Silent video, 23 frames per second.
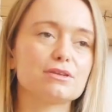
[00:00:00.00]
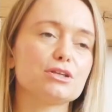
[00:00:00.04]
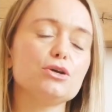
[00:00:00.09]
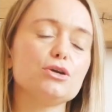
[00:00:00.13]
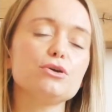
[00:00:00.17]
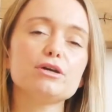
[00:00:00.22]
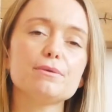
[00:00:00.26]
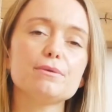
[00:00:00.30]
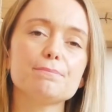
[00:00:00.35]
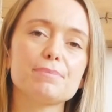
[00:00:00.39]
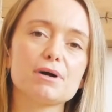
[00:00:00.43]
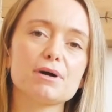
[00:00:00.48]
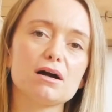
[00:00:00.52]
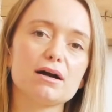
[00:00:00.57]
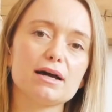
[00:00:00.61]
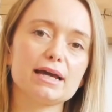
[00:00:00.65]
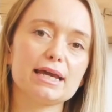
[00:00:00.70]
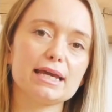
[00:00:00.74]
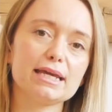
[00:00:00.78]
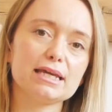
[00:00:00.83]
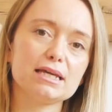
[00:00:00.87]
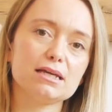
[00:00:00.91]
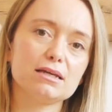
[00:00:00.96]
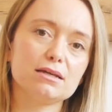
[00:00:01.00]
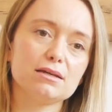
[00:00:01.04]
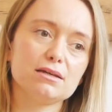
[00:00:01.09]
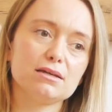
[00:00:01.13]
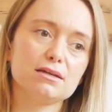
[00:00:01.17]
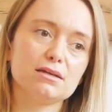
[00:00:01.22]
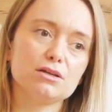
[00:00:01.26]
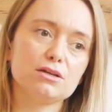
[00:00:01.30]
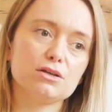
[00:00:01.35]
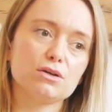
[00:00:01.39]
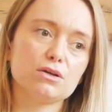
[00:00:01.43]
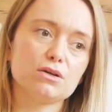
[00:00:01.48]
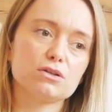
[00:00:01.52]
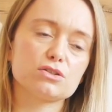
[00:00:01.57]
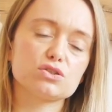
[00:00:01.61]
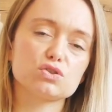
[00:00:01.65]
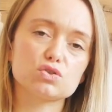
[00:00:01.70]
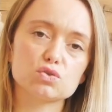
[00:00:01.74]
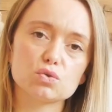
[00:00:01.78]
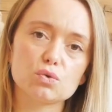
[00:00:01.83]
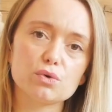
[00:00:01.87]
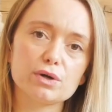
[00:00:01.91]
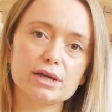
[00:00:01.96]
You can buy
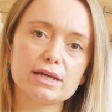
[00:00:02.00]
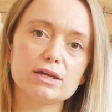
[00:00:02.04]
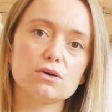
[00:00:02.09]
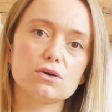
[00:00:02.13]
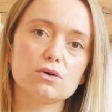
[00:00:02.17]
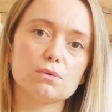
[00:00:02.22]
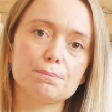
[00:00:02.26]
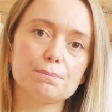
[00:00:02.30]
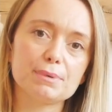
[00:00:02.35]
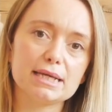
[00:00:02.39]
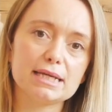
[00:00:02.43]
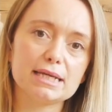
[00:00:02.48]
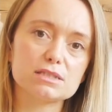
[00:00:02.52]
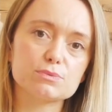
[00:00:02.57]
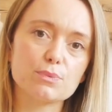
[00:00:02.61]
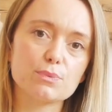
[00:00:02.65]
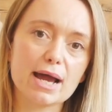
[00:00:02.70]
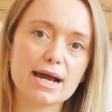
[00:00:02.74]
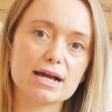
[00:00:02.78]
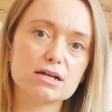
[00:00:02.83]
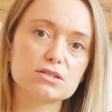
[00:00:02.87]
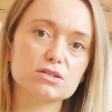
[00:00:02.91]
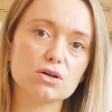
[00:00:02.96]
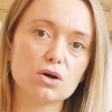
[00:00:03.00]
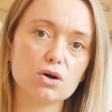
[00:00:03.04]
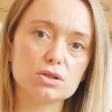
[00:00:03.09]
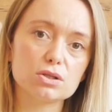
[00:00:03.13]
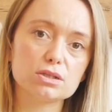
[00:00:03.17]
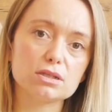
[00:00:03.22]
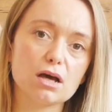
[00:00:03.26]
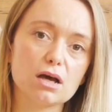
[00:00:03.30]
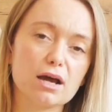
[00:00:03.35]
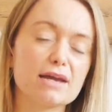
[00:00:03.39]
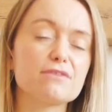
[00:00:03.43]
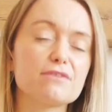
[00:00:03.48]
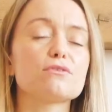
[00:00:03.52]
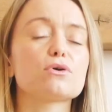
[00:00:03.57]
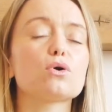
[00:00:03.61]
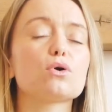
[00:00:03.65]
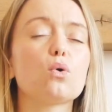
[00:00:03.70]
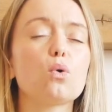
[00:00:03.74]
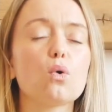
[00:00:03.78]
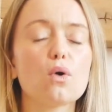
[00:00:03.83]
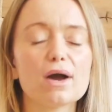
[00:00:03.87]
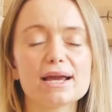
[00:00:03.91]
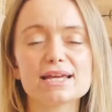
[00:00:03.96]
soy or beeswax
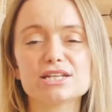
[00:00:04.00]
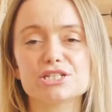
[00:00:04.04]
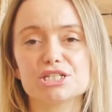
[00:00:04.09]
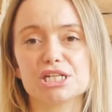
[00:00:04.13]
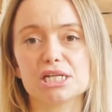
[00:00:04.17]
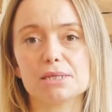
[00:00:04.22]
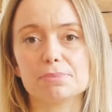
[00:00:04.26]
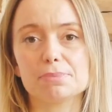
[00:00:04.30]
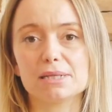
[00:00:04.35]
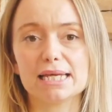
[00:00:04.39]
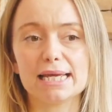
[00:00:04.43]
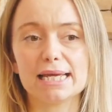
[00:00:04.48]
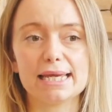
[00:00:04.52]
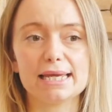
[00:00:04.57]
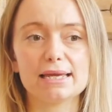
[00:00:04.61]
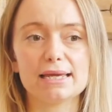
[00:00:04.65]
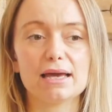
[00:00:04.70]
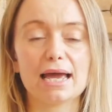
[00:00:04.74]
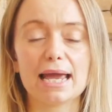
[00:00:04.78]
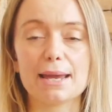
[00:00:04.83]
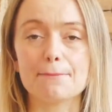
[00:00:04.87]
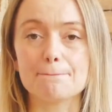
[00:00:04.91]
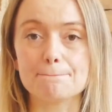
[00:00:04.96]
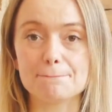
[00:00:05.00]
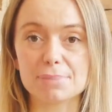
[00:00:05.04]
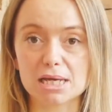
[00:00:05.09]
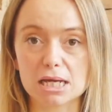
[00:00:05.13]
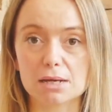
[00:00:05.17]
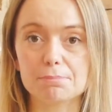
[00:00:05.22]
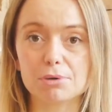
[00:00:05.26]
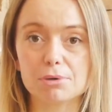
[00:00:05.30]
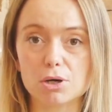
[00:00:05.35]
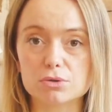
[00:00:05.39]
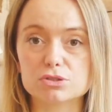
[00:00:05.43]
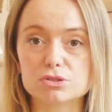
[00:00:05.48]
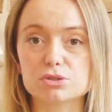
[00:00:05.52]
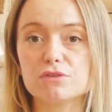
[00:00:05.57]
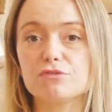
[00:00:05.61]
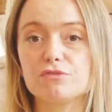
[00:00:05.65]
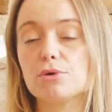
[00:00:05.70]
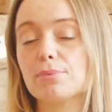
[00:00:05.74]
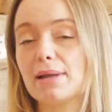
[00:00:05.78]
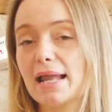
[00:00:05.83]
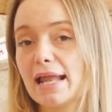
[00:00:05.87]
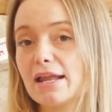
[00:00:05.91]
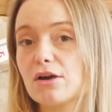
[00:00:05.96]
online quite cheaply in big bulk. So if
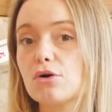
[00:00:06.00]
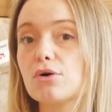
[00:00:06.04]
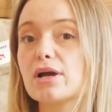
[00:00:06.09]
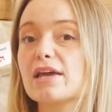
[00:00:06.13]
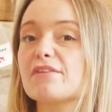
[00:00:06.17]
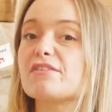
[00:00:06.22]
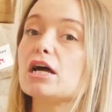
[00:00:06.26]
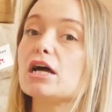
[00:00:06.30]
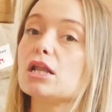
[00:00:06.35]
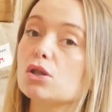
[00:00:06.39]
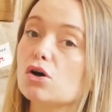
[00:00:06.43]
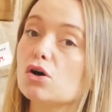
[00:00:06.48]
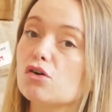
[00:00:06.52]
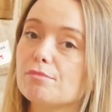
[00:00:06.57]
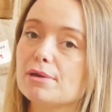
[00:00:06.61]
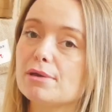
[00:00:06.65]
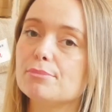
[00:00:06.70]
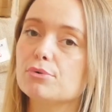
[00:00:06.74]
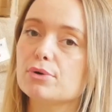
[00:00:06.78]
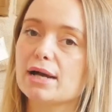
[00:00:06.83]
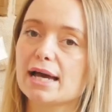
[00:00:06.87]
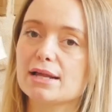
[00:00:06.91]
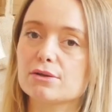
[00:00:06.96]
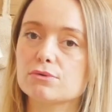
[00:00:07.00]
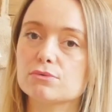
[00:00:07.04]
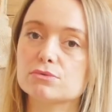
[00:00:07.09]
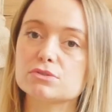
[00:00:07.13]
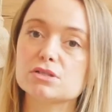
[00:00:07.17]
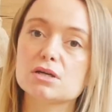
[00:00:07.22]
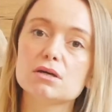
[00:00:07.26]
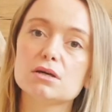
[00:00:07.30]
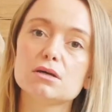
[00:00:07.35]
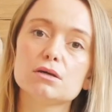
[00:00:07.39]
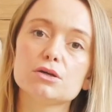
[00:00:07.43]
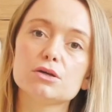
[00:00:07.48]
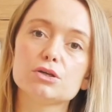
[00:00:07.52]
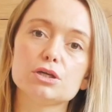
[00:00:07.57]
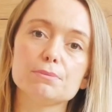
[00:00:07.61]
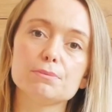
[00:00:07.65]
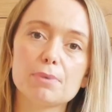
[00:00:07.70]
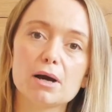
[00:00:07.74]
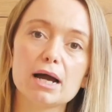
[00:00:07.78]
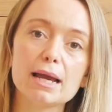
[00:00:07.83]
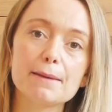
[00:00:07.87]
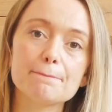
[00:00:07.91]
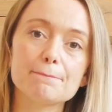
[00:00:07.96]
you're planning on giving a lot of people candles,
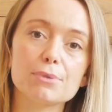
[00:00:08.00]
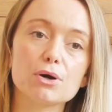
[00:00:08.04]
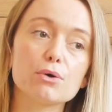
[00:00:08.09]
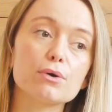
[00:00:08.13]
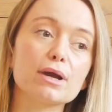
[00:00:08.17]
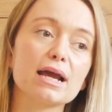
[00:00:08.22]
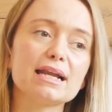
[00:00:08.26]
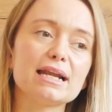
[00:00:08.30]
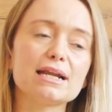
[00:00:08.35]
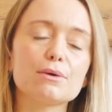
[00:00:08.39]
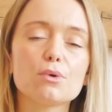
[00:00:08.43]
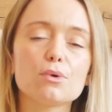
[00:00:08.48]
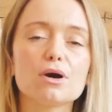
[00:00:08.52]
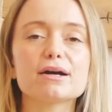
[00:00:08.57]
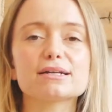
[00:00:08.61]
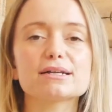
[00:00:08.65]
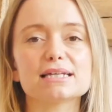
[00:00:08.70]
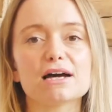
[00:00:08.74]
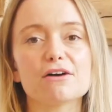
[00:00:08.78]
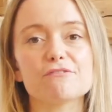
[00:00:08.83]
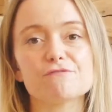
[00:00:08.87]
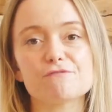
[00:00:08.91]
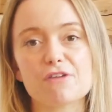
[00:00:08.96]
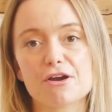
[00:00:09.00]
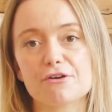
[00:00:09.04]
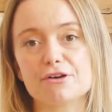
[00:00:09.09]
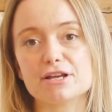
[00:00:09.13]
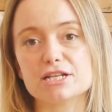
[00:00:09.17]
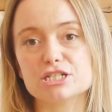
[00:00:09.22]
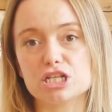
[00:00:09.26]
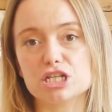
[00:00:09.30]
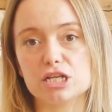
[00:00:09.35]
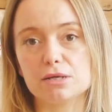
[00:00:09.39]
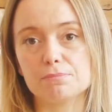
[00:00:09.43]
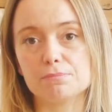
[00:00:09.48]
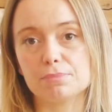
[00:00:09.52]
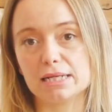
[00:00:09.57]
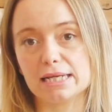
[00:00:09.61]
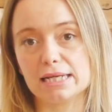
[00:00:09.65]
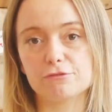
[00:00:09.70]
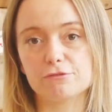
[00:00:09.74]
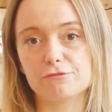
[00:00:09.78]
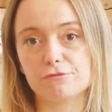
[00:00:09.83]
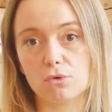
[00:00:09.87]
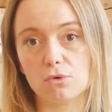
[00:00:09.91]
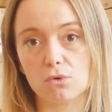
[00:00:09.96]
you buy in bulk and it works out very
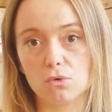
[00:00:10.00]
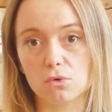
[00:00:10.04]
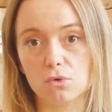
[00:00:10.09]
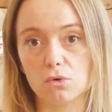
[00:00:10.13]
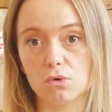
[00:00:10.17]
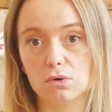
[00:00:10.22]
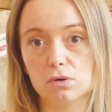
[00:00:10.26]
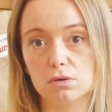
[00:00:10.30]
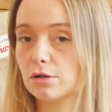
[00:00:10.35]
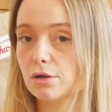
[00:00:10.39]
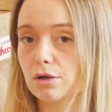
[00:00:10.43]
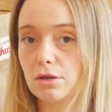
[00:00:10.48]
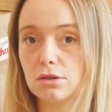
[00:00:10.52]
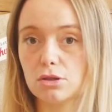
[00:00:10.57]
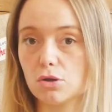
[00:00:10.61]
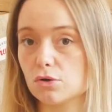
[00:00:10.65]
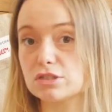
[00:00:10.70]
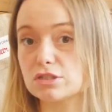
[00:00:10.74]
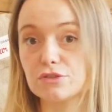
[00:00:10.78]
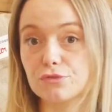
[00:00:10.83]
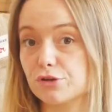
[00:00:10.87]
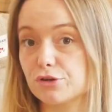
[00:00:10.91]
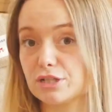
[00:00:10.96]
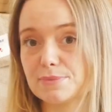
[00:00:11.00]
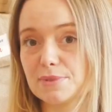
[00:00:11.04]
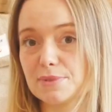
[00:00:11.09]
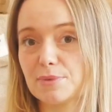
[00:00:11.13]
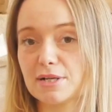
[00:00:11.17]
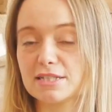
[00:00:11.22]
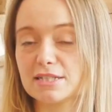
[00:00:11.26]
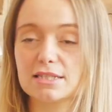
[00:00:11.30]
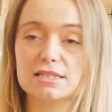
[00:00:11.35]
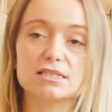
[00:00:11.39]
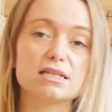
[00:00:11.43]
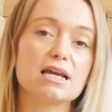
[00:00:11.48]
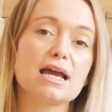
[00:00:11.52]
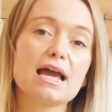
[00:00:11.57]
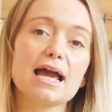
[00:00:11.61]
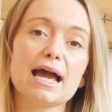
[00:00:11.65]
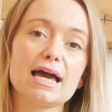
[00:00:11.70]
cheaply for lots of Christmas presents.